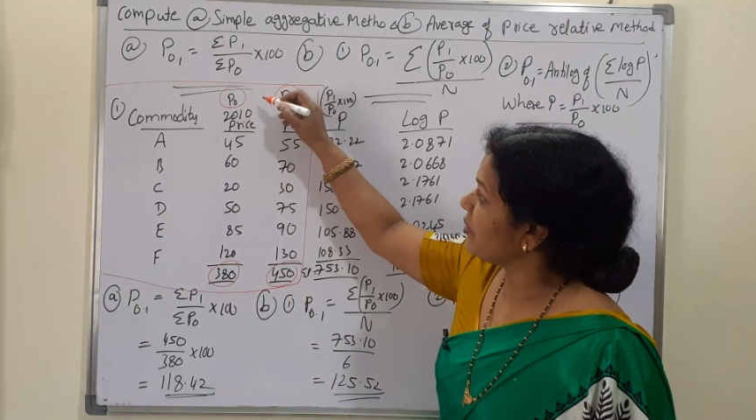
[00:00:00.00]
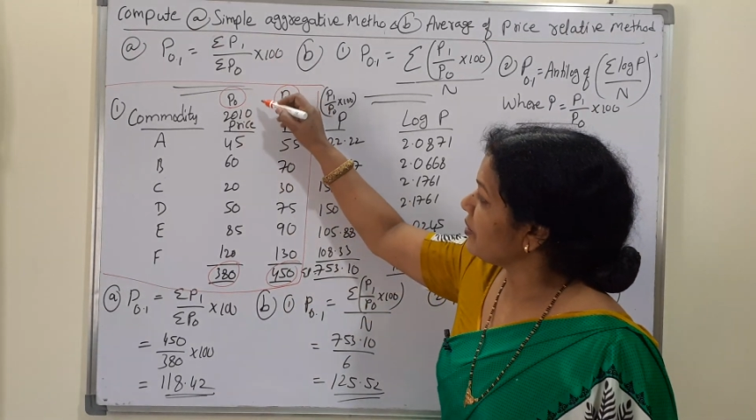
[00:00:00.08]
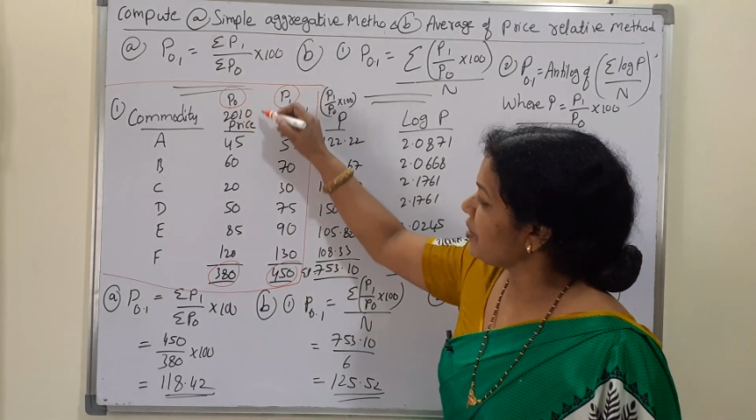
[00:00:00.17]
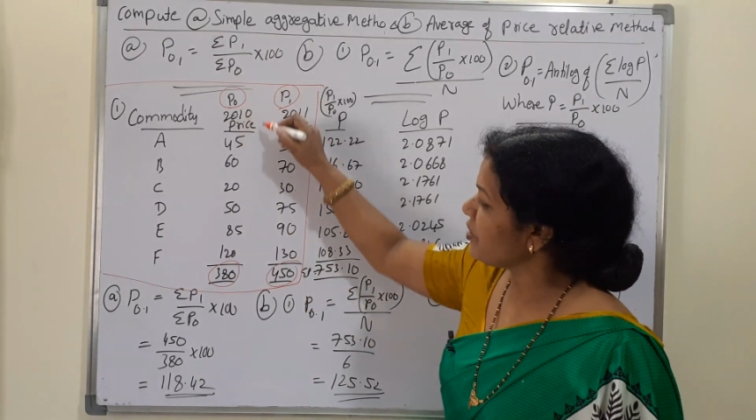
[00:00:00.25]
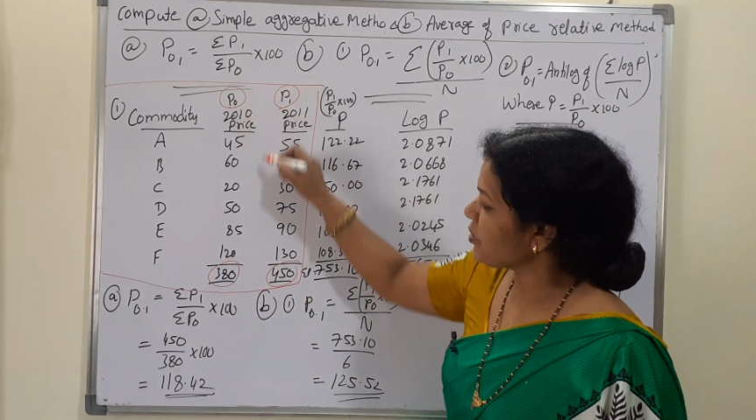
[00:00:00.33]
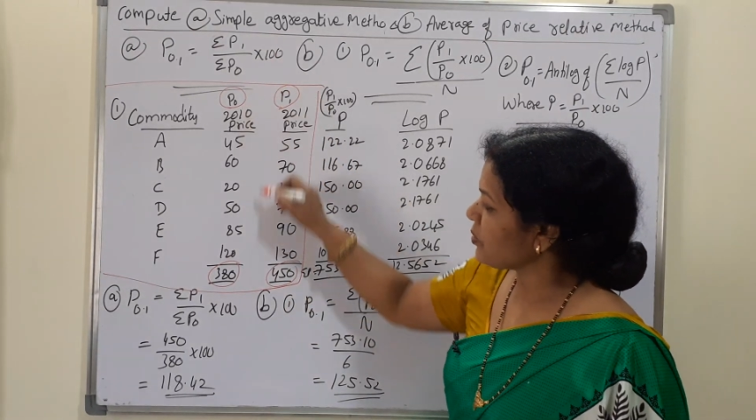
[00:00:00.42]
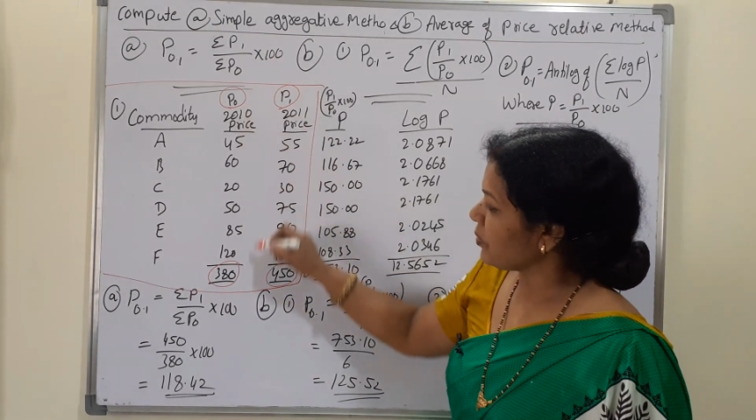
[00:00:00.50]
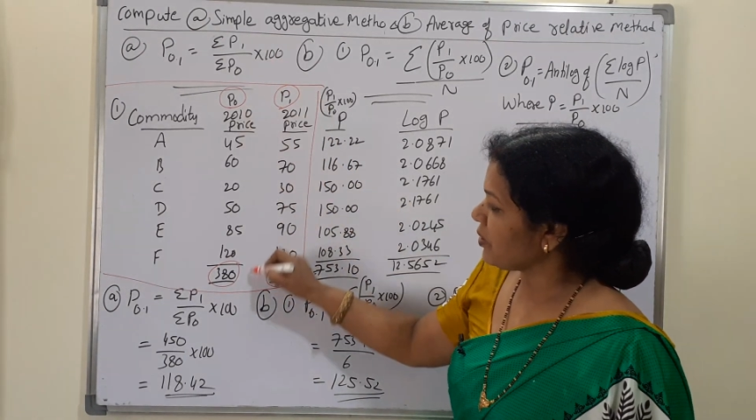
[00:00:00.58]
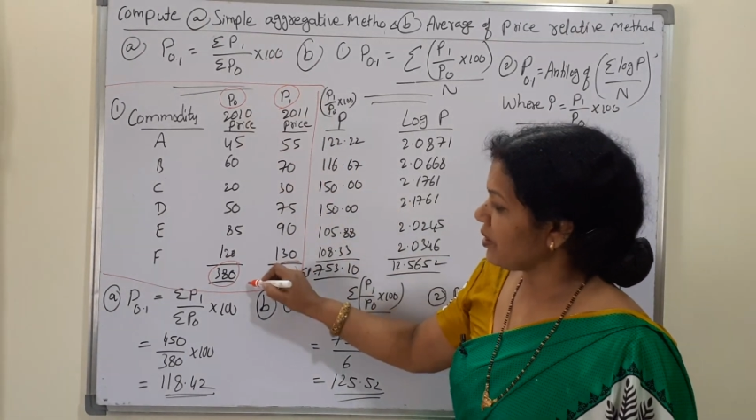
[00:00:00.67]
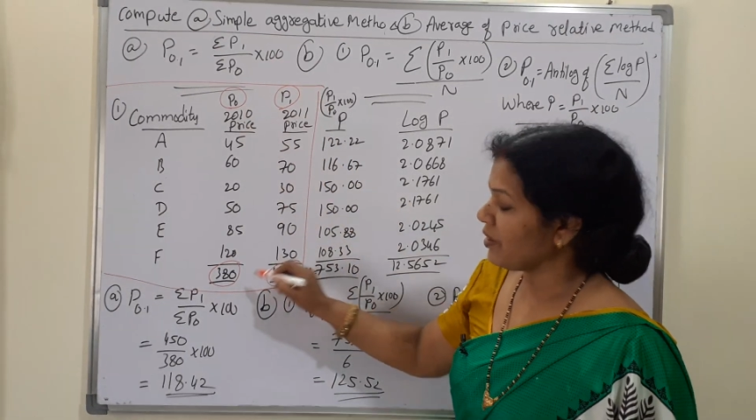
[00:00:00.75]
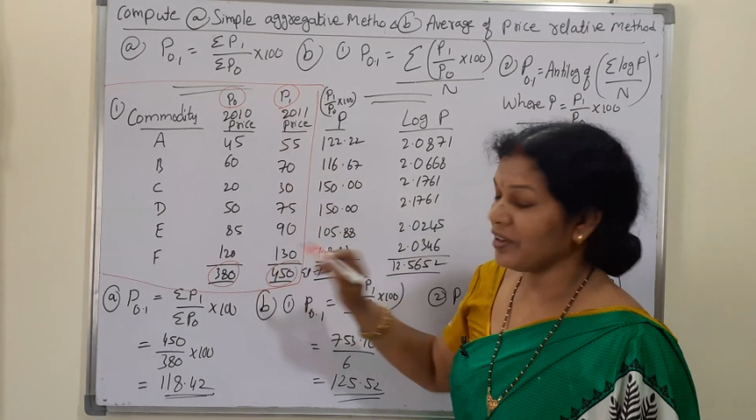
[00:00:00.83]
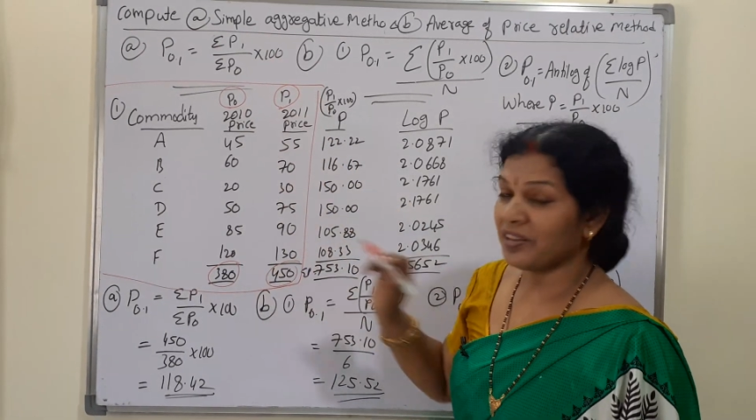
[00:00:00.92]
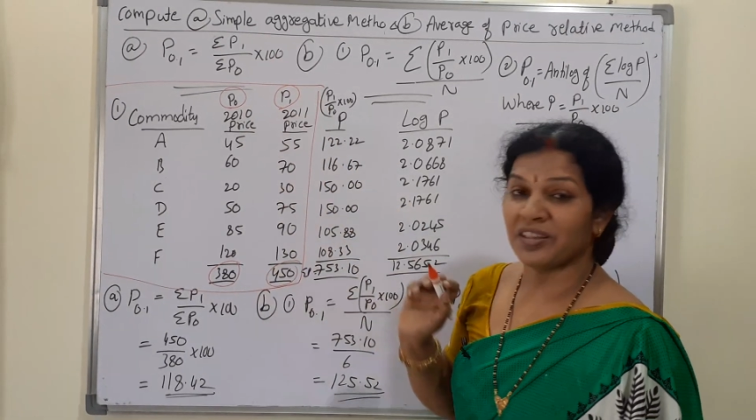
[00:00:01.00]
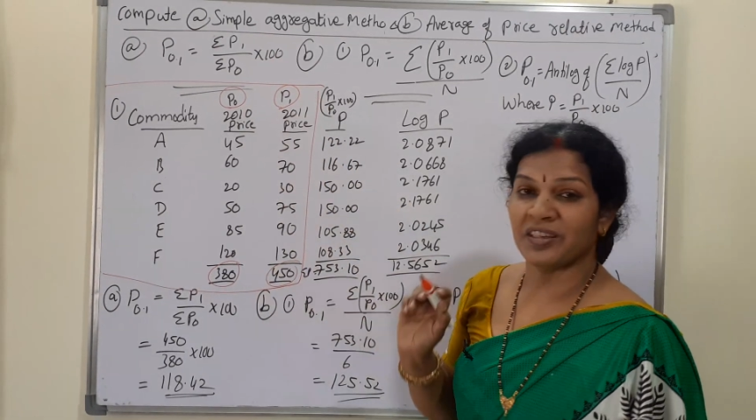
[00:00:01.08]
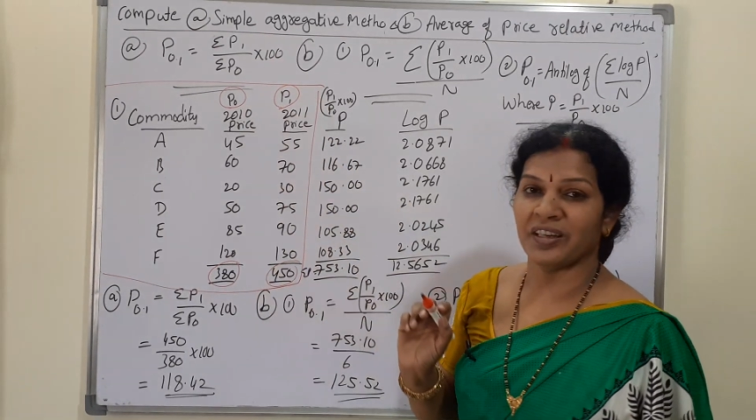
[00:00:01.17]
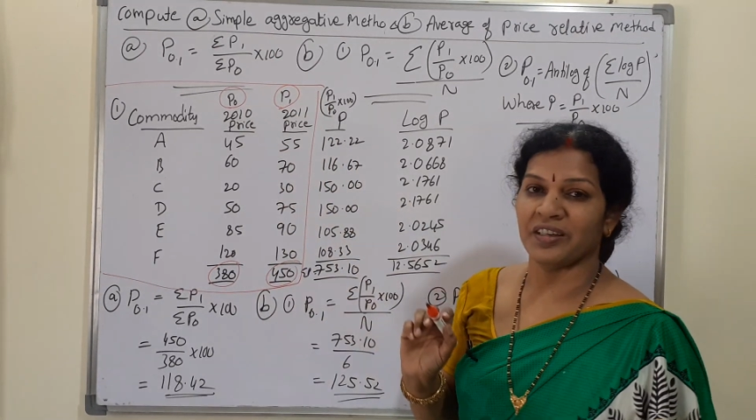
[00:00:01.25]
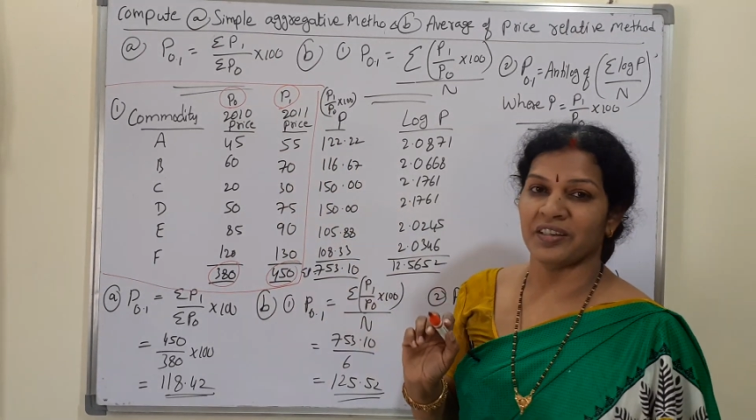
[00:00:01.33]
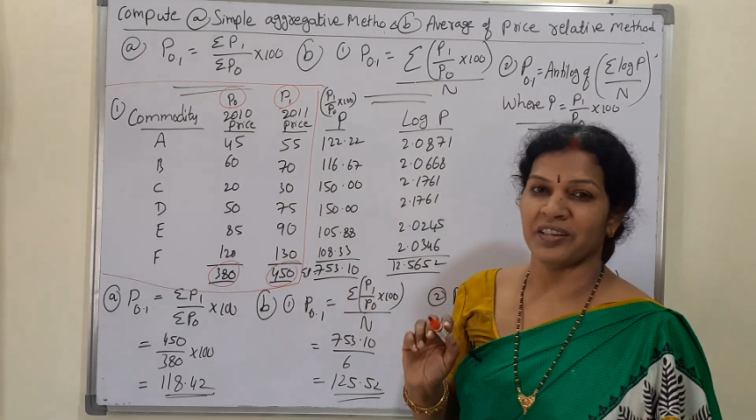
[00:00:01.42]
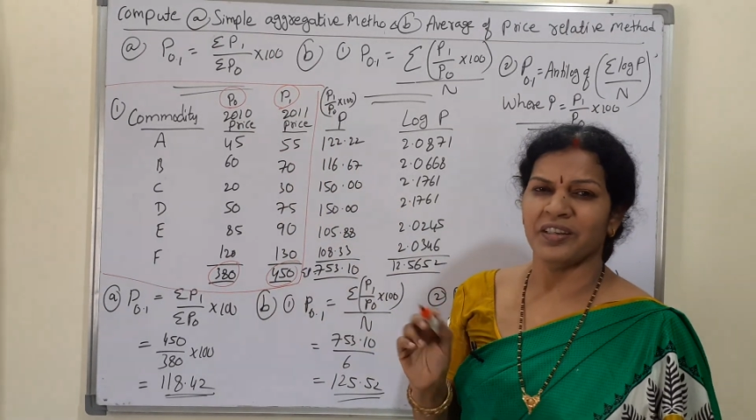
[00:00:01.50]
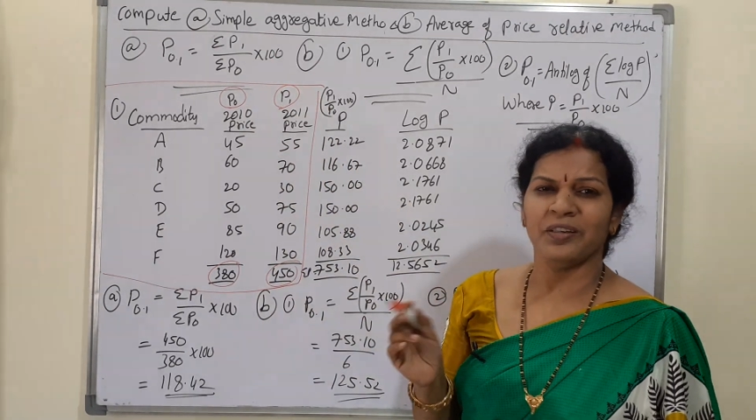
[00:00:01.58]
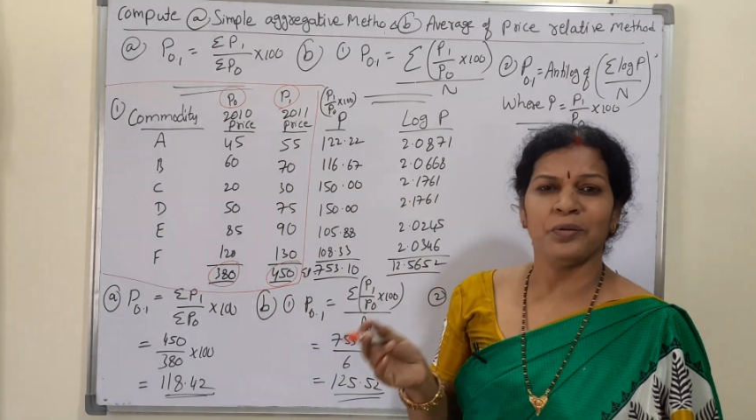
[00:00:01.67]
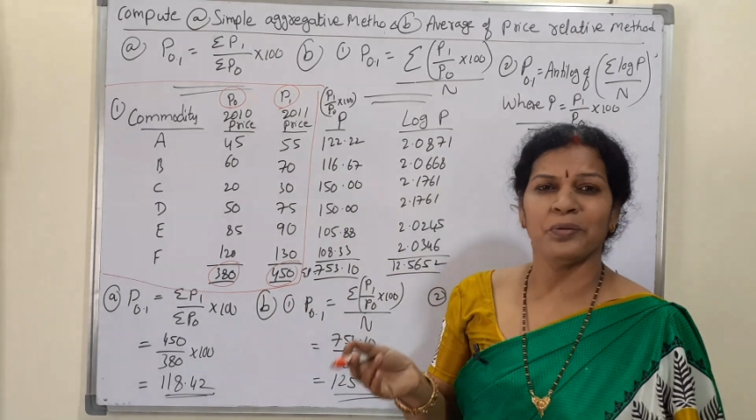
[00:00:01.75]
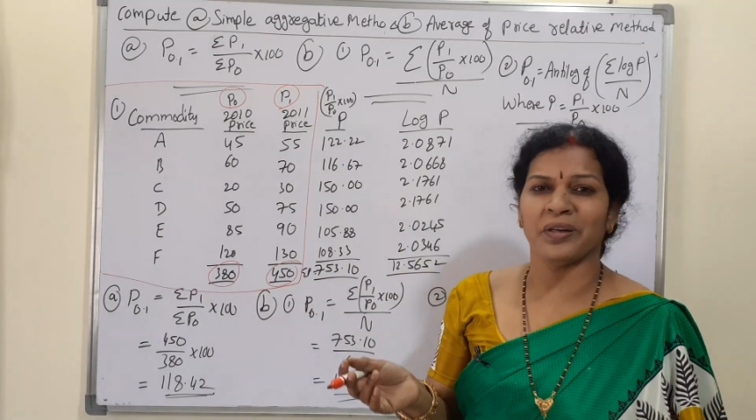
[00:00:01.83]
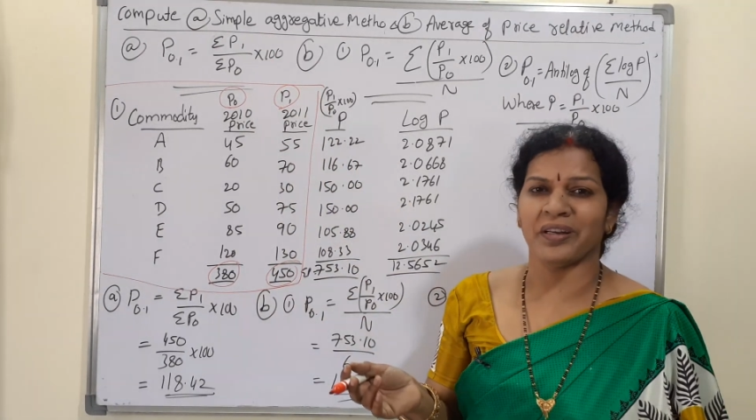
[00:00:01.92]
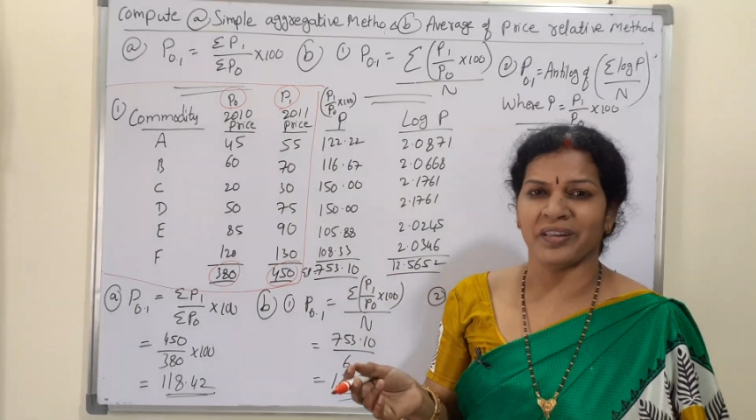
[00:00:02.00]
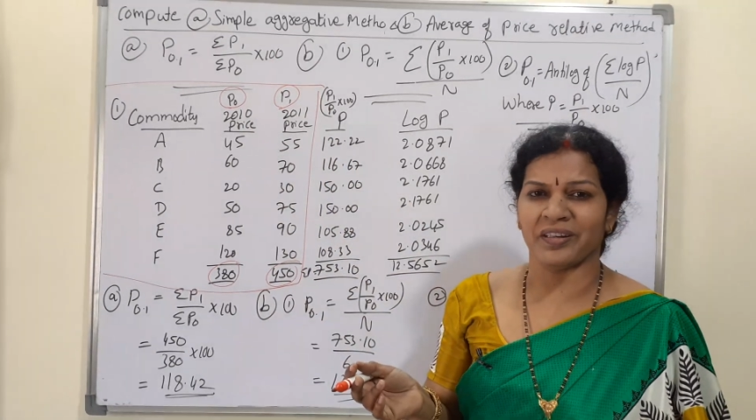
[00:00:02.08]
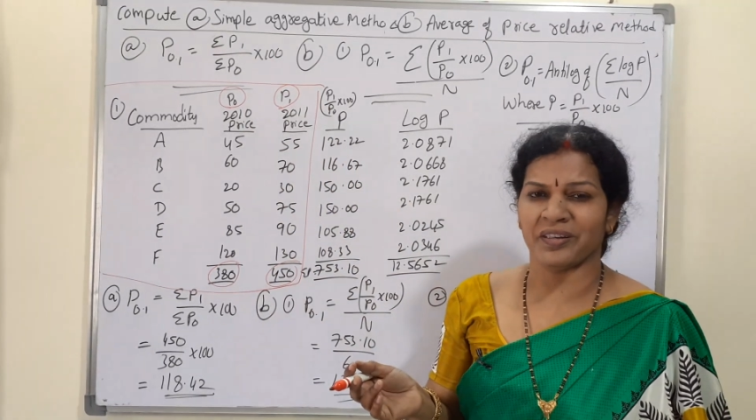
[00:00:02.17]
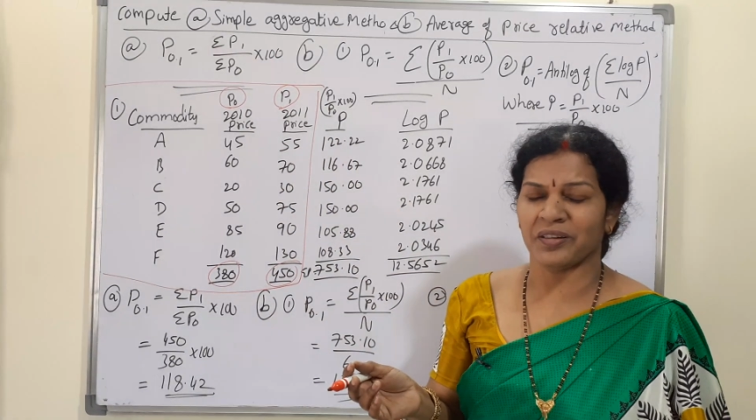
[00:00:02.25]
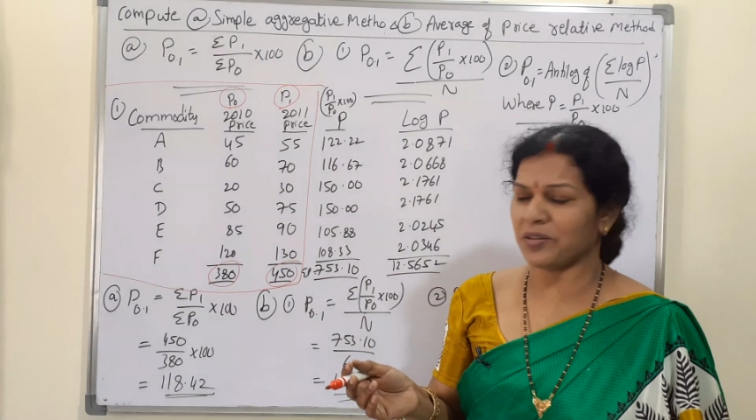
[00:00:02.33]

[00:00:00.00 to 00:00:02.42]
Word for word: this total, 380 into 100.